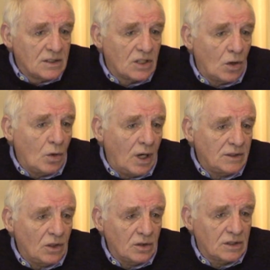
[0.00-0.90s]
So I
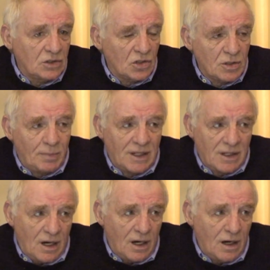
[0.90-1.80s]
don't think it does him
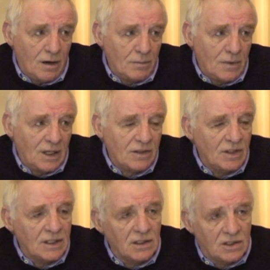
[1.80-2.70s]
any harm. I'd have a
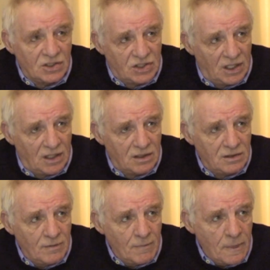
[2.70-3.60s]
little
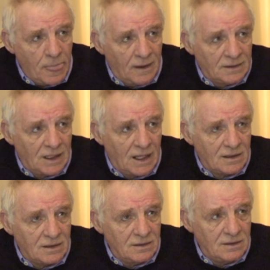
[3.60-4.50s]
concern
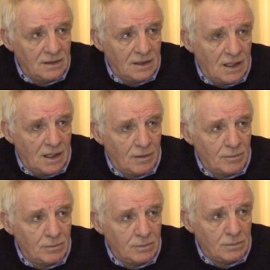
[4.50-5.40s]
that
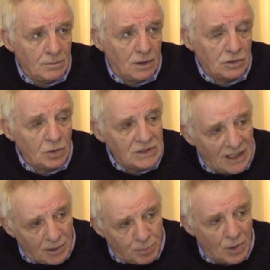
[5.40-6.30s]
although he's
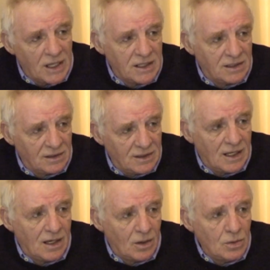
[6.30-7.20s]
had a break
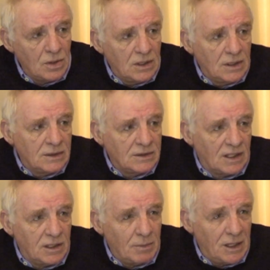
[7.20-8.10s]
now,
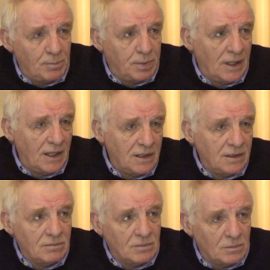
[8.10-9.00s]
that he may
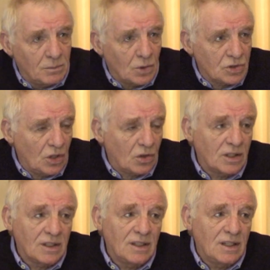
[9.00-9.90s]
play more
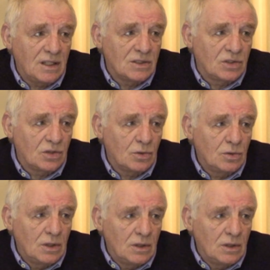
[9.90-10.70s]
soccer than he needs to.